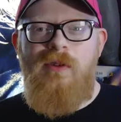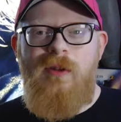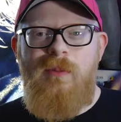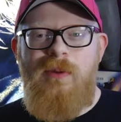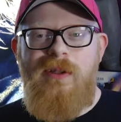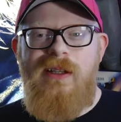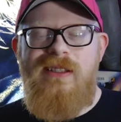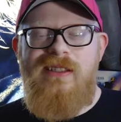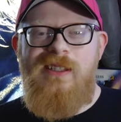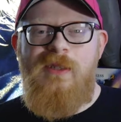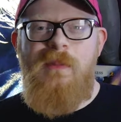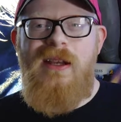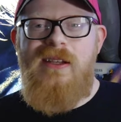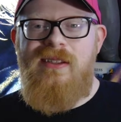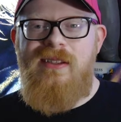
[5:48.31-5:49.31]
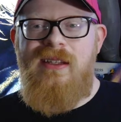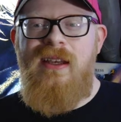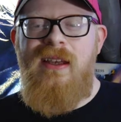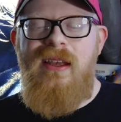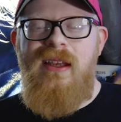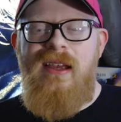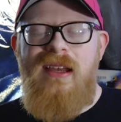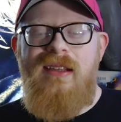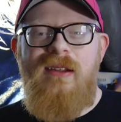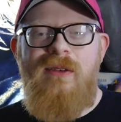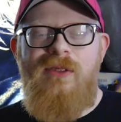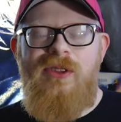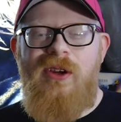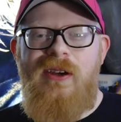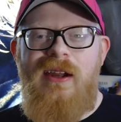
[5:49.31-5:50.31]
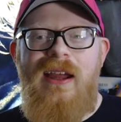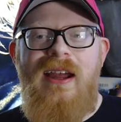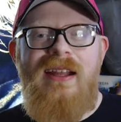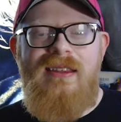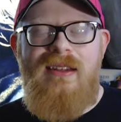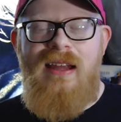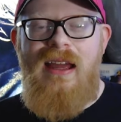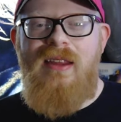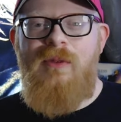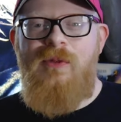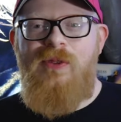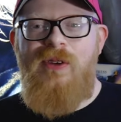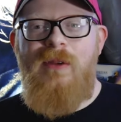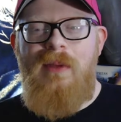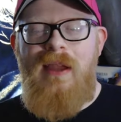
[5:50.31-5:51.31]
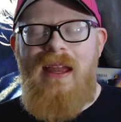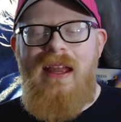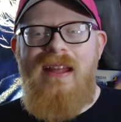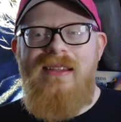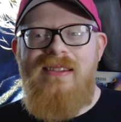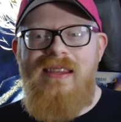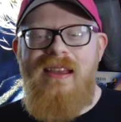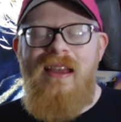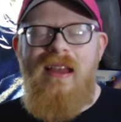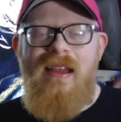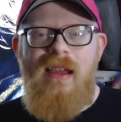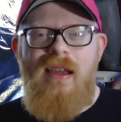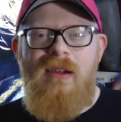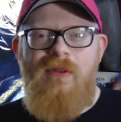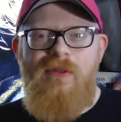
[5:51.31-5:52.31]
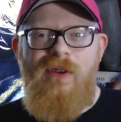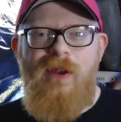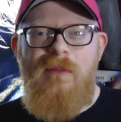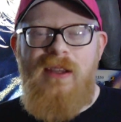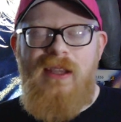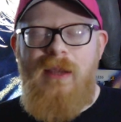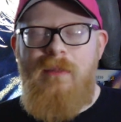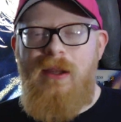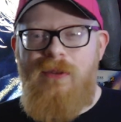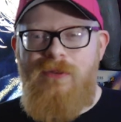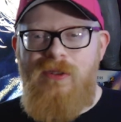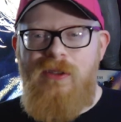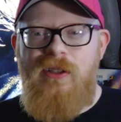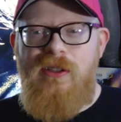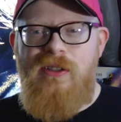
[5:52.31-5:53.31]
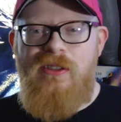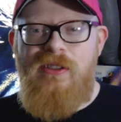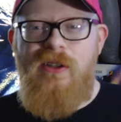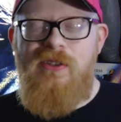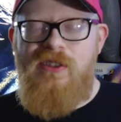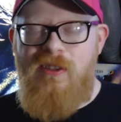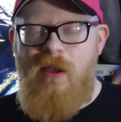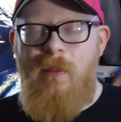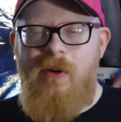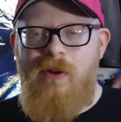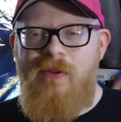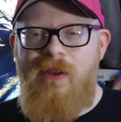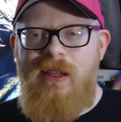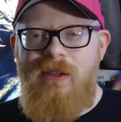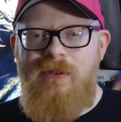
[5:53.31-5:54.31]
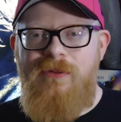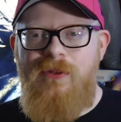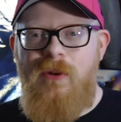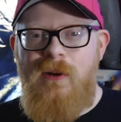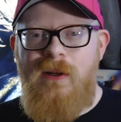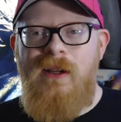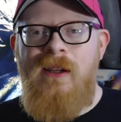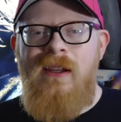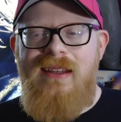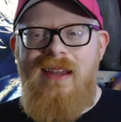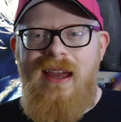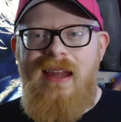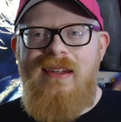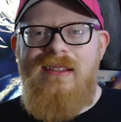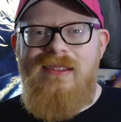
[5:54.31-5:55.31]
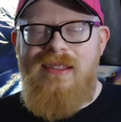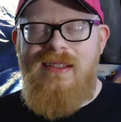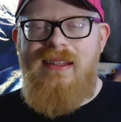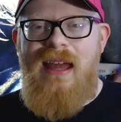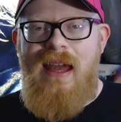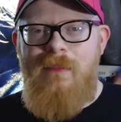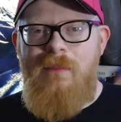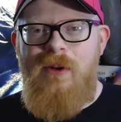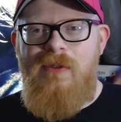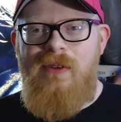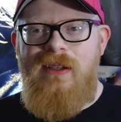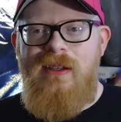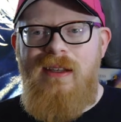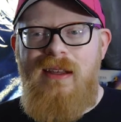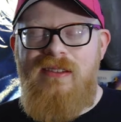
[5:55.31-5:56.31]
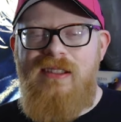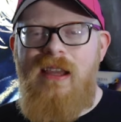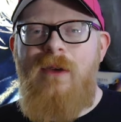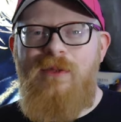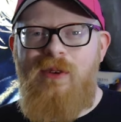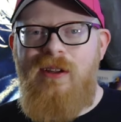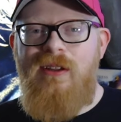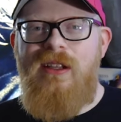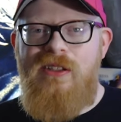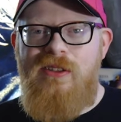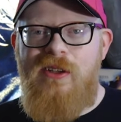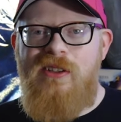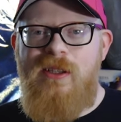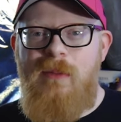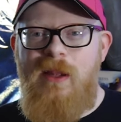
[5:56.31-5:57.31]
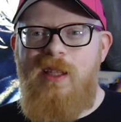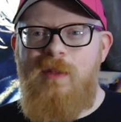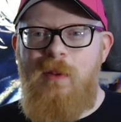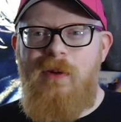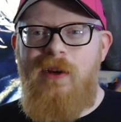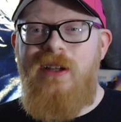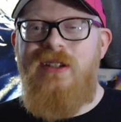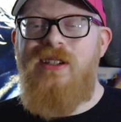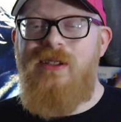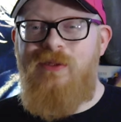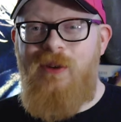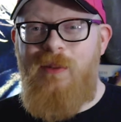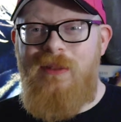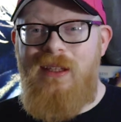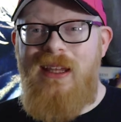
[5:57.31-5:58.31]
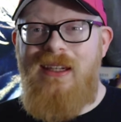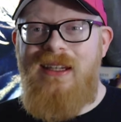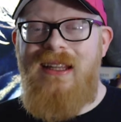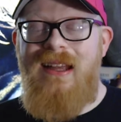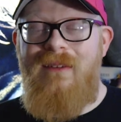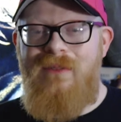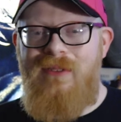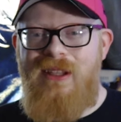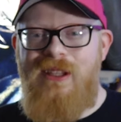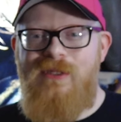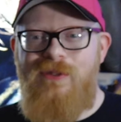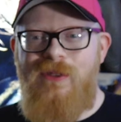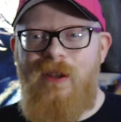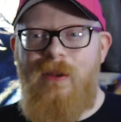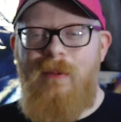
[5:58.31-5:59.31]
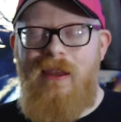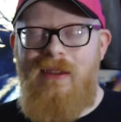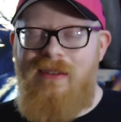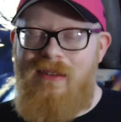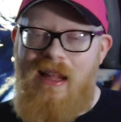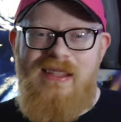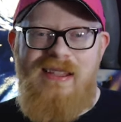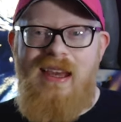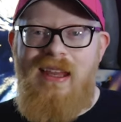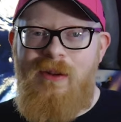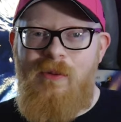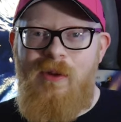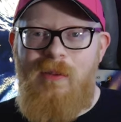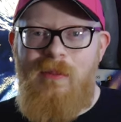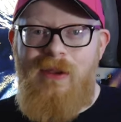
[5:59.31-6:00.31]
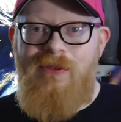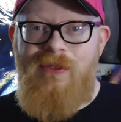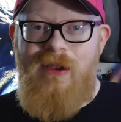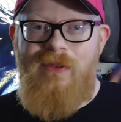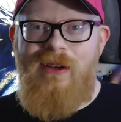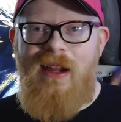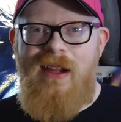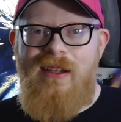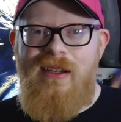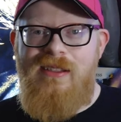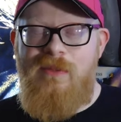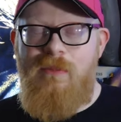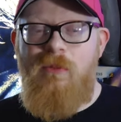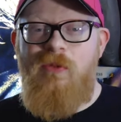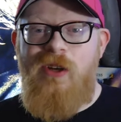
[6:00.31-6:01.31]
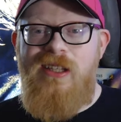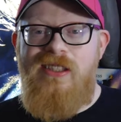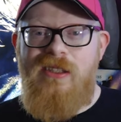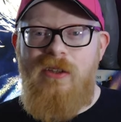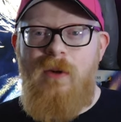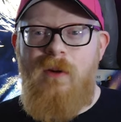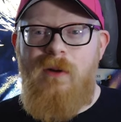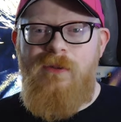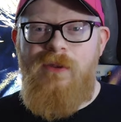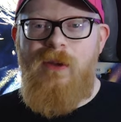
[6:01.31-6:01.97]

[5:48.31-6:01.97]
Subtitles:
over the place, especially in the third act and how the film ends. In a film that came out a few years ago, Summer of 84, the ending to that movie definitely took some inspiration from the ending of this film, and that's kind of one of my favorite endings in recent horror